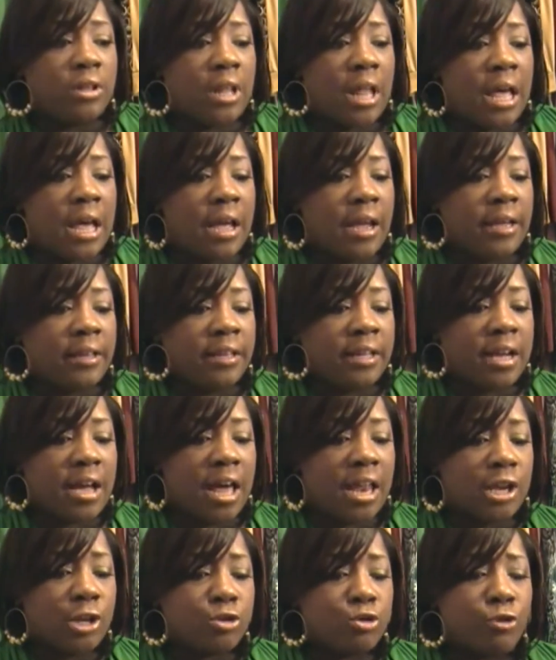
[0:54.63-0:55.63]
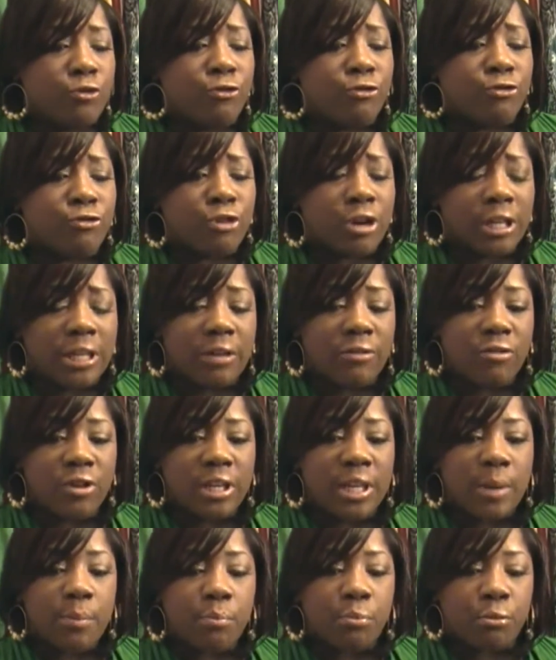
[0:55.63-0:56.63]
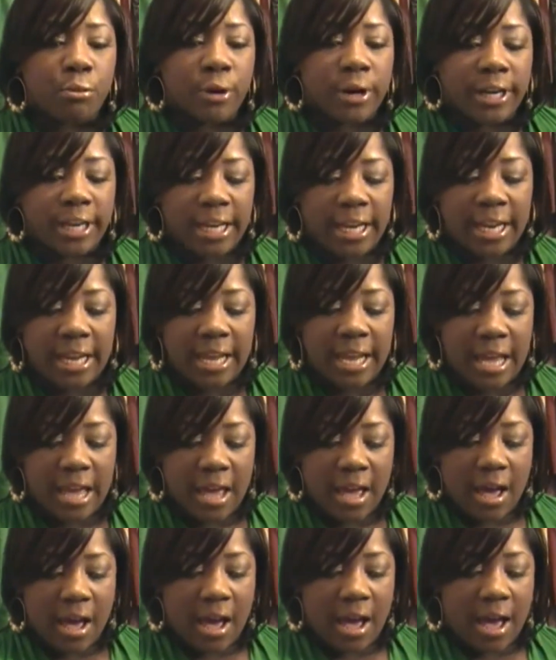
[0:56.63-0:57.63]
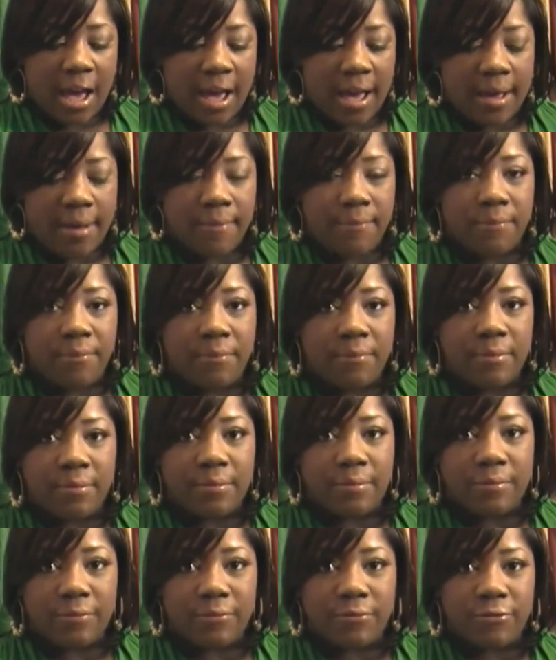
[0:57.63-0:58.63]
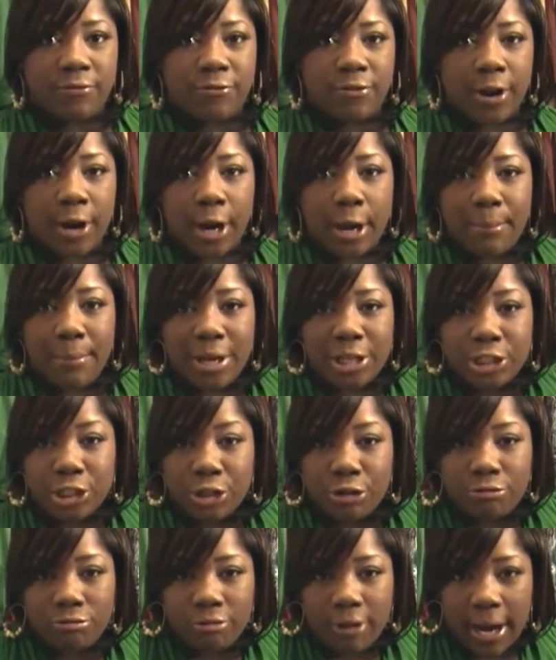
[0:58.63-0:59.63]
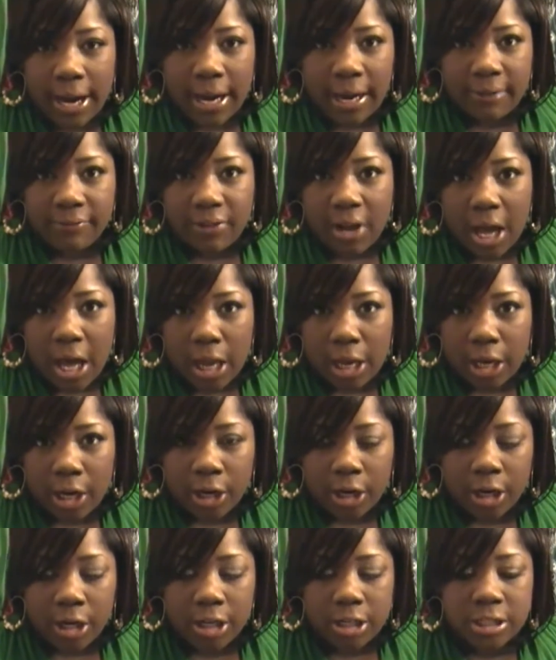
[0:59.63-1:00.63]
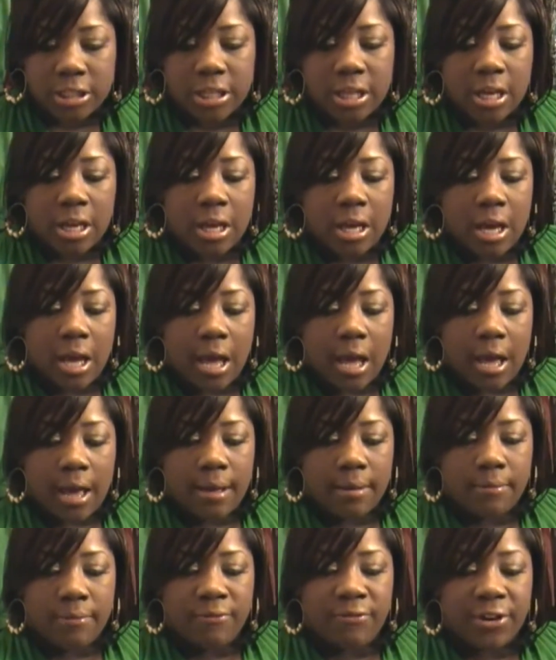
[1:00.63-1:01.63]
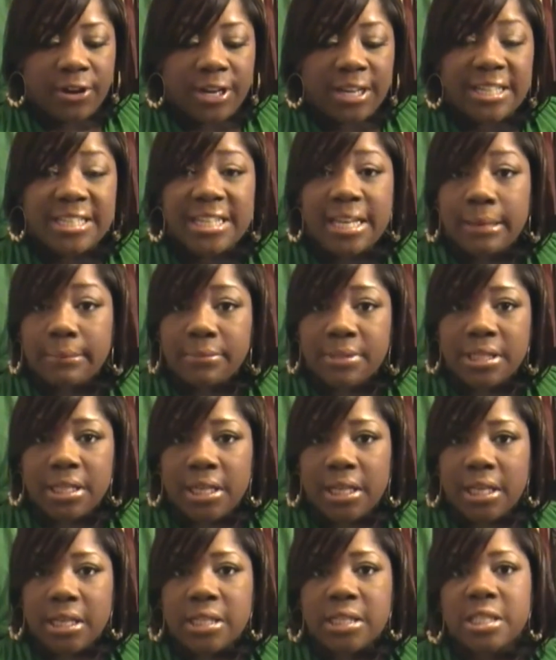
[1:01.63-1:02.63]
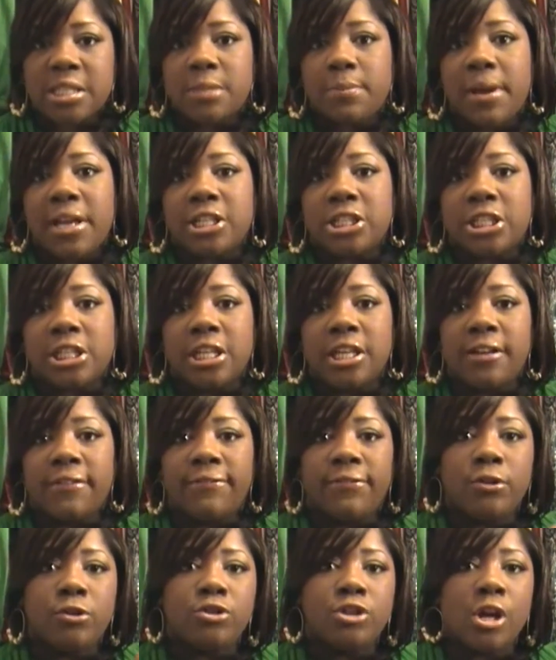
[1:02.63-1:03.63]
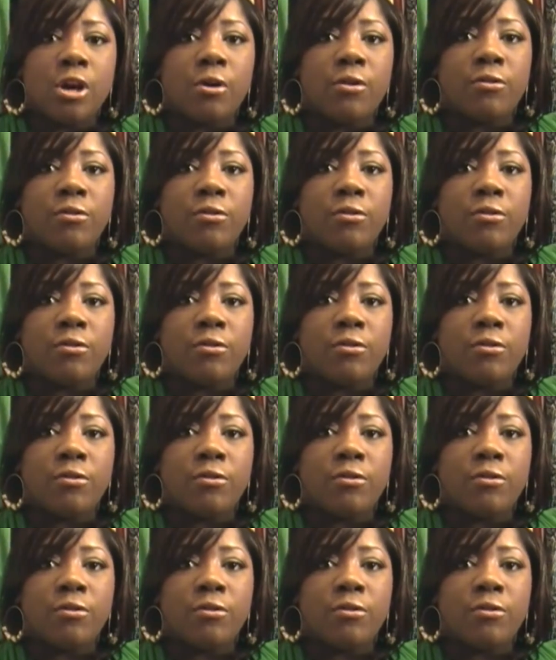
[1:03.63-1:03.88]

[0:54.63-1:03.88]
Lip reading: online, the colors are really pretty. Very much an array of colors. Very tempting, especially if you